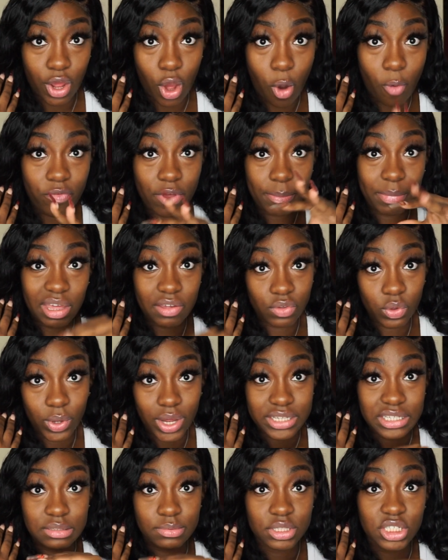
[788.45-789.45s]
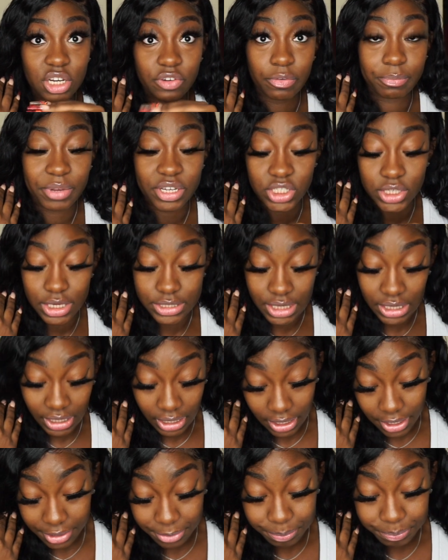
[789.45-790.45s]
Hopefully I'm giving you guys as much information as I
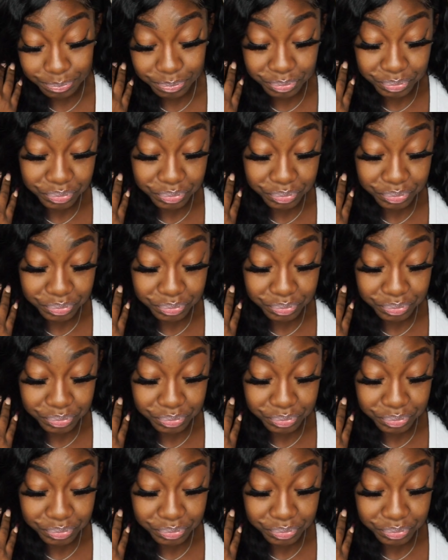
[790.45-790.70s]
can.